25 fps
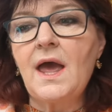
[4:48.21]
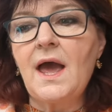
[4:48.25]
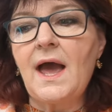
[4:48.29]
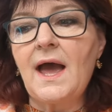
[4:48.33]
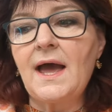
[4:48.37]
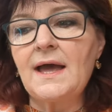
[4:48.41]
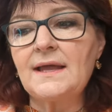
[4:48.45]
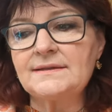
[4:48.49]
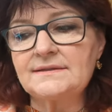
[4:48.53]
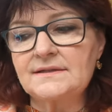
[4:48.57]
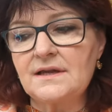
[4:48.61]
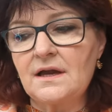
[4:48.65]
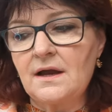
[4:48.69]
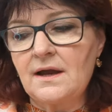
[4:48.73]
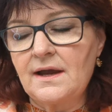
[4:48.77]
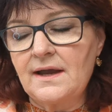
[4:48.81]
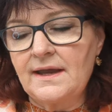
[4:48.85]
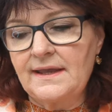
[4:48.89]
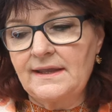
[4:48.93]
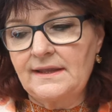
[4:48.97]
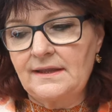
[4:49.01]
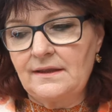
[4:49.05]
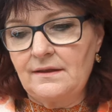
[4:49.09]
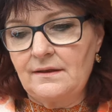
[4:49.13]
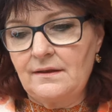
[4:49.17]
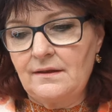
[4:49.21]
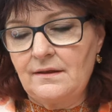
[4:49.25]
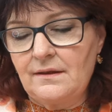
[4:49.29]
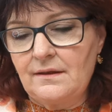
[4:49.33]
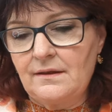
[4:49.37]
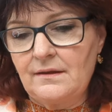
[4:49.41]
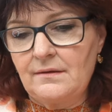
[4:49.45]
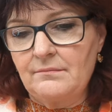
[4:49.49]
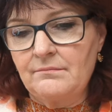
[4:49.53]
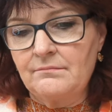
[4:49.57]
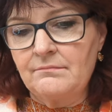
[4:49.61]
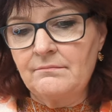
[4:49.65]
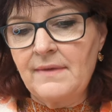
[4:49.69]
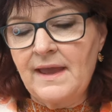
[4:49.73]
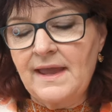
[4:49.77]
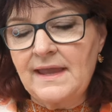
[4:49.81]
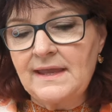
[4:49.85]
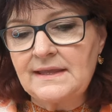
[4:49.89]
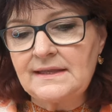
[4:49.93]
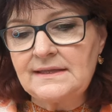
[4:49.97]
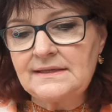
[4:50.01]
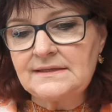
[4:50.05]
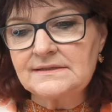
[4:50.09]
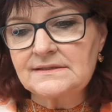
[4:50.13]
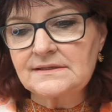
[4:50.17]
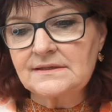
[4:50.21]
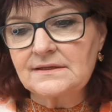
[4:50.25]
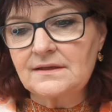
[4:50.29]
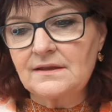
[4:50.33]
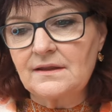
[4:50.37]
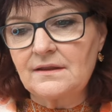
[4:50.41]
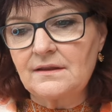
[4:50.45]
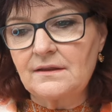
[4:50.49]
And I made